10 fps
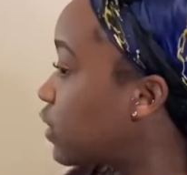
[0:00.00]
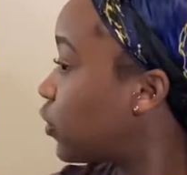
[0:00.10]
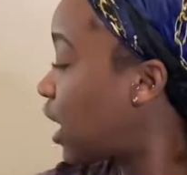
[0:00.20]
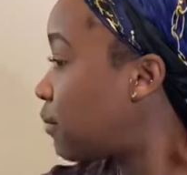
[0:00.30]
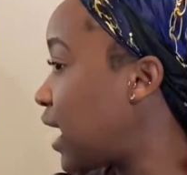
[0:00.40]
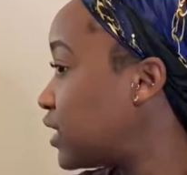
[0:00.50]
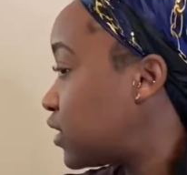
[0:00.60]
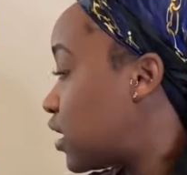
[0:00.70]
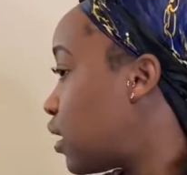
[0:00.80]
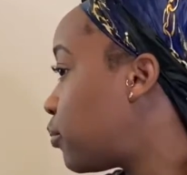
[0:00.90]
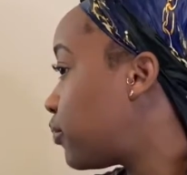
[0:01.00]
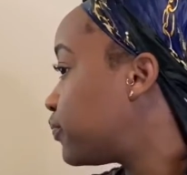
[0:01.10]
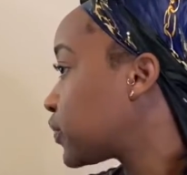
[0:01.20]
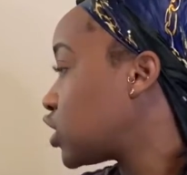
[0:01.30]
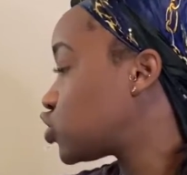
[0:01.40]
when I made the
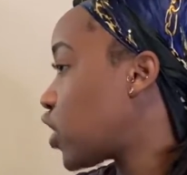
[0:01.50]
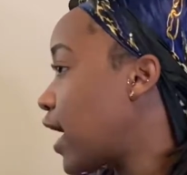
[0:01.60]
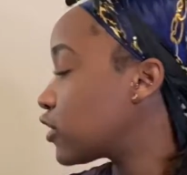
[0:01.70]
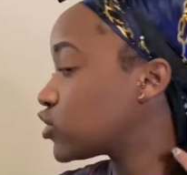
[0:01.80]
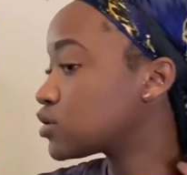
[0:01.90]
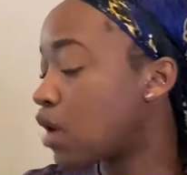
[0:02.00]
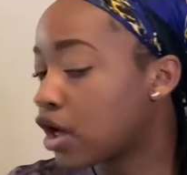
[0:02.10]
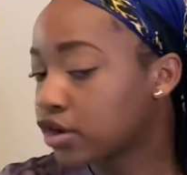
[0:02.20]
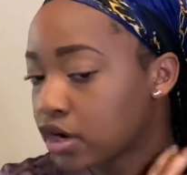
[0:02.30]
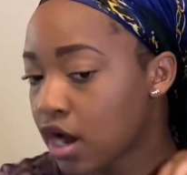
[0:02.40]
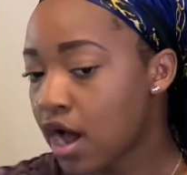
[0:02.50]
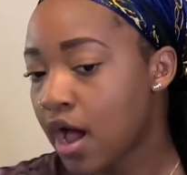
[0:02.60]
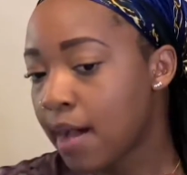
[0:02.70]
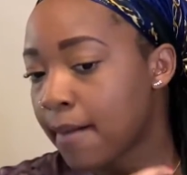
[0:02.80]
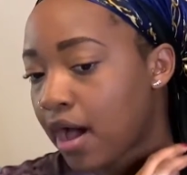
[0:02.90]
triangle smaller,
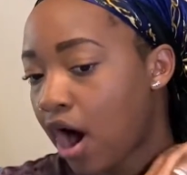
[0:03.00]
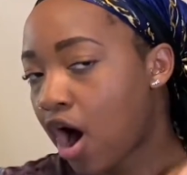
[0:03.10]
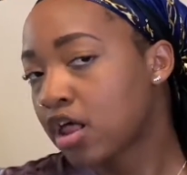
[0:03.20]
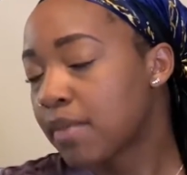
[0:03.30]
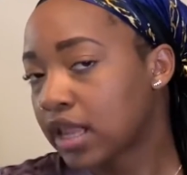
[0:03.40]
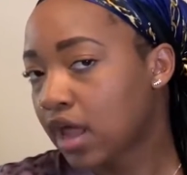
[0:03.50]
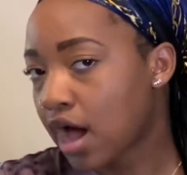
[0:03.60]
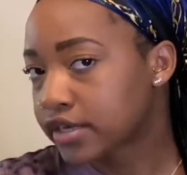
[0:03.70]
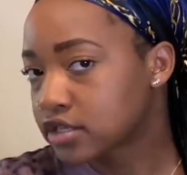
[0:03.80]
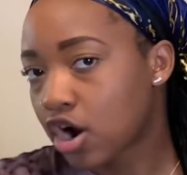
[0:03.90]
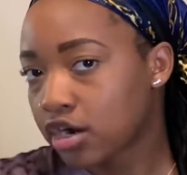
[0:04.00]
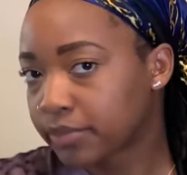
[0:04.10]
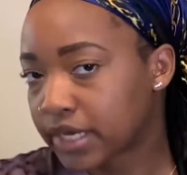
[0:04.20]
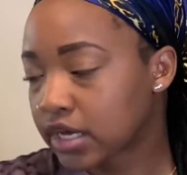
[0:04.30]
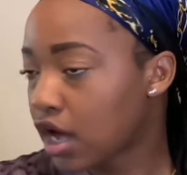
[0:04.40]
all my locks aren't
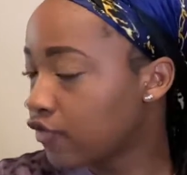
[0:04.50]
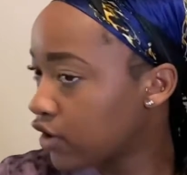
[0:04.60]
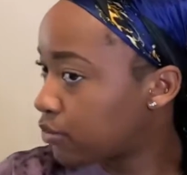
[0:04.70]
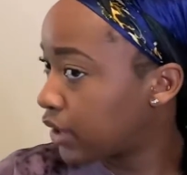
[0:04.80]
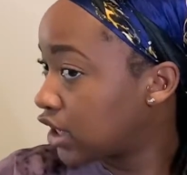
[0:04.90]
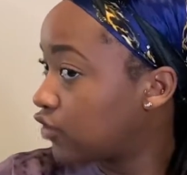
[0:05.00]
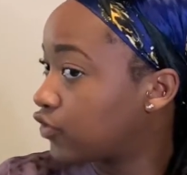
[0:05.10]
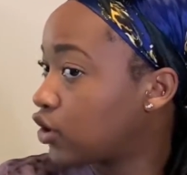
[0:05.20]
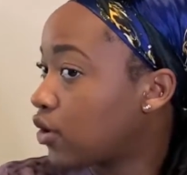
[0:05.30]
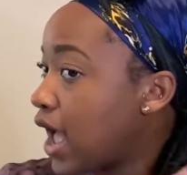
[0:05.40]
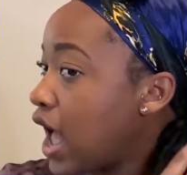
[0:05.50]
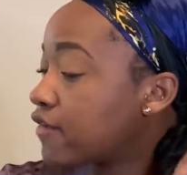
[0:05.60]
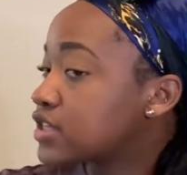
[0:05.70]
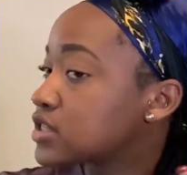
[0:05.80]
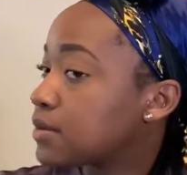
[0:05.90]
being covered, but if you don't have
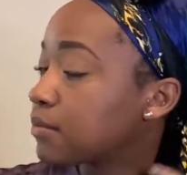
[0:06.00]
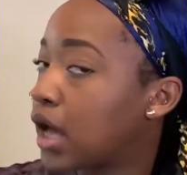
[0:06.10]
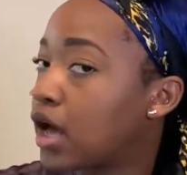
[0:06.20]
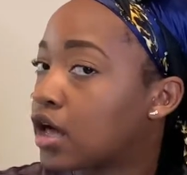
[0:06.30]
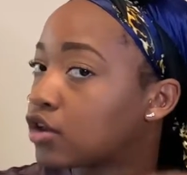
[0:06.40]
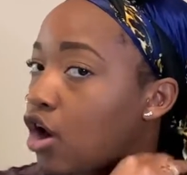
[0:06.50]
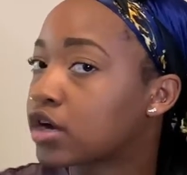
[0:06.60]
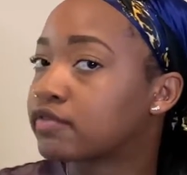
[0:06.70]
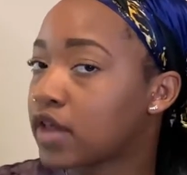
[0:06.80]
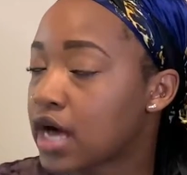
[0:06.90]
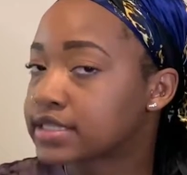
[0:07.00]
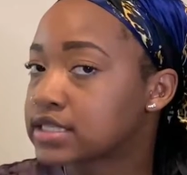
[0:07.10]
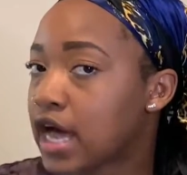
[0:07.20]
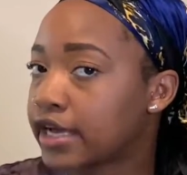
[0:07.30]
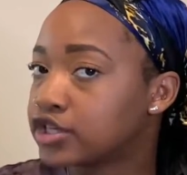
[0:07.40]
as long of locks as
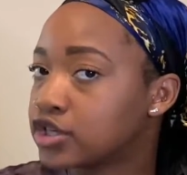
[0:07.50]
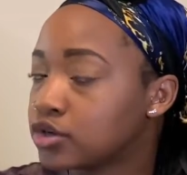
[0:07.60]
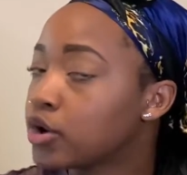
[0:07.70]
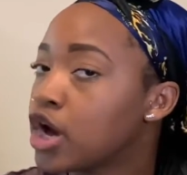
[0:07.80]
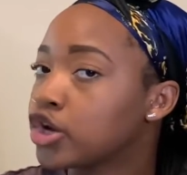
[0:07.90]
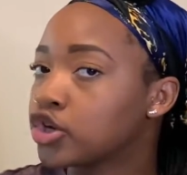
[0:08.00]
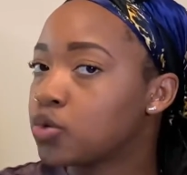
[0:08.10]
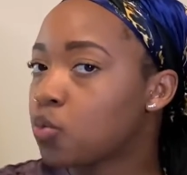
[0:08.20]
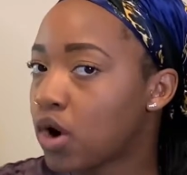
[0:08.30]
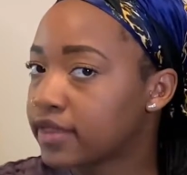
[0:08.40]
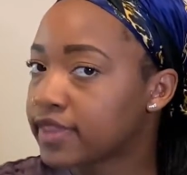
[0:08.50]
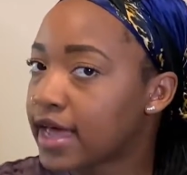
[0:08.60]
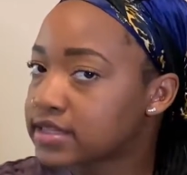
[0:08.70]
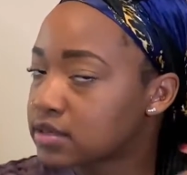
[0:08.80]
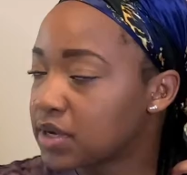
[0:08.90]
I do, you want
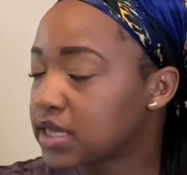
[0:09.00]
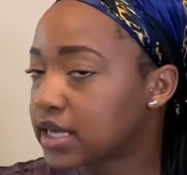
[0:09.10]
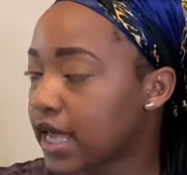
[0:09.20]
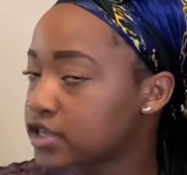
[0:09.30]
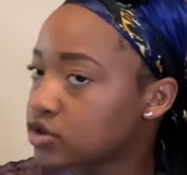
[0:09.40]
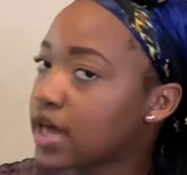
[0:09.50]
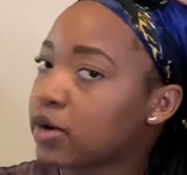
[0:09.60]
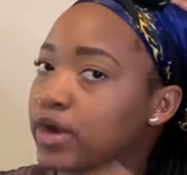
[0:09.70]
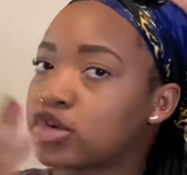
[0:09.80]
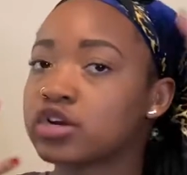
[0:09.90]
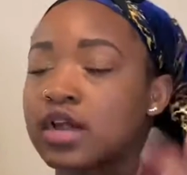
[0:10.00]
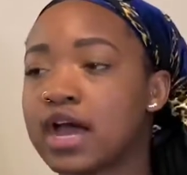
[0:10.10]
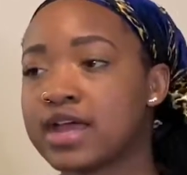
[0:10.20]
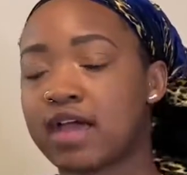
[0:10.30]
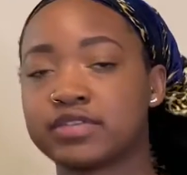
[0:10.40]
that to be the case, so that way you're
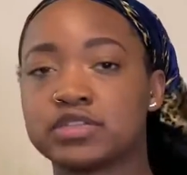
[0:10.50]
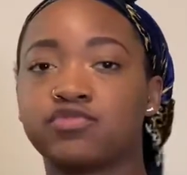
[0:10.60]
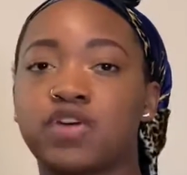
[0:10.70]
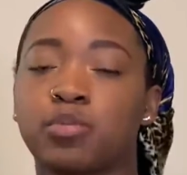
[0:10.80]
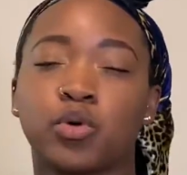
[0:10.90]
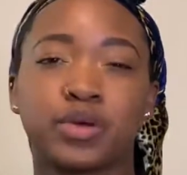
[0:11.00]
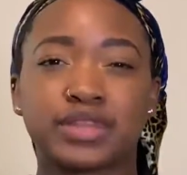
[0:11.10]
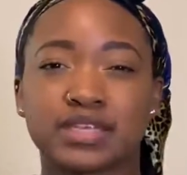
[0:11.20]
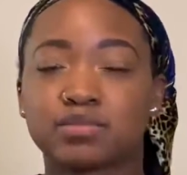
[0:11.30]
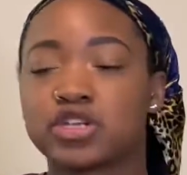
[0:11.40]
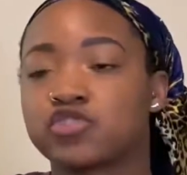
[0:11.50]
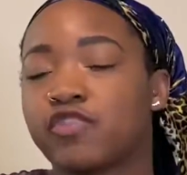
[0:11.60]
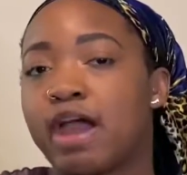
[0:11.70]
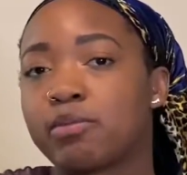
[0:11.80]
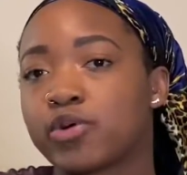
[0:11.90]
not having to fumble with as much
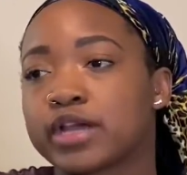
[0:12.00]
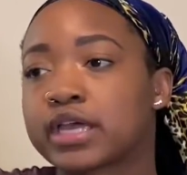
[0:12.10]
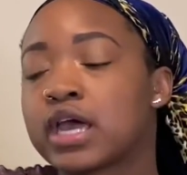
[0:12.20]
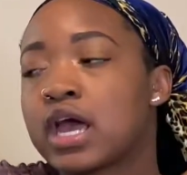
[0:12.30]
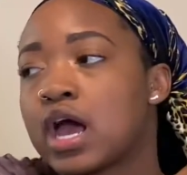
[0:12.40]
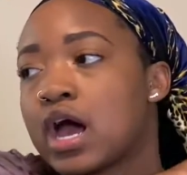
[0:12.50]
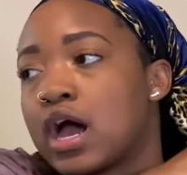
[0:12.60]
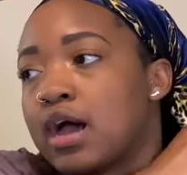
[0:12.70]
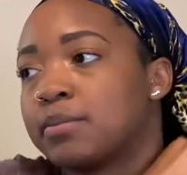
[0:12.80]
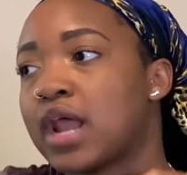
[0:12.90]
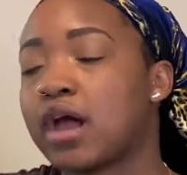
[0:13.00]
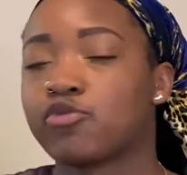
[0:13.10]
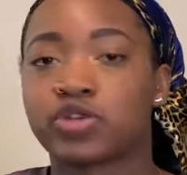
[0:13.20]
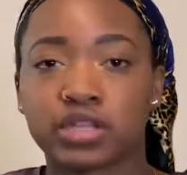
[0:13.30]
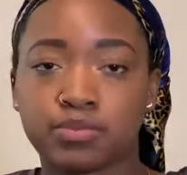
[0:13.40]
fabric, not
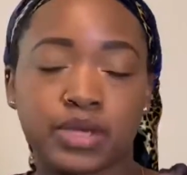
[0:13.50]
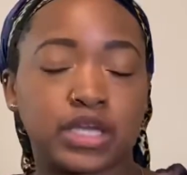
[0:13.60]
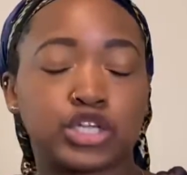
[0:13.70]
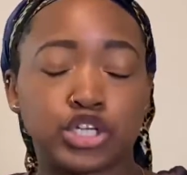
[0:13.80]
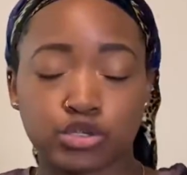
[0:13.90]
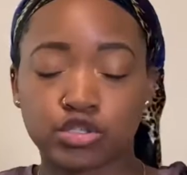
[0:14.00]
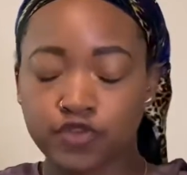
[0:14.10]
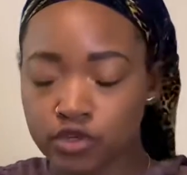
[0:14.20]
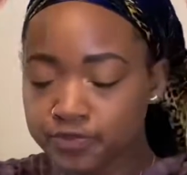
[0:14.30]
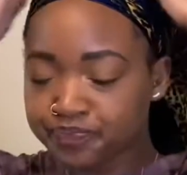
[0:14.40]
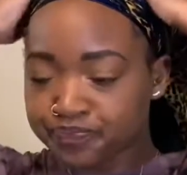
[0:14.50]
really being useful.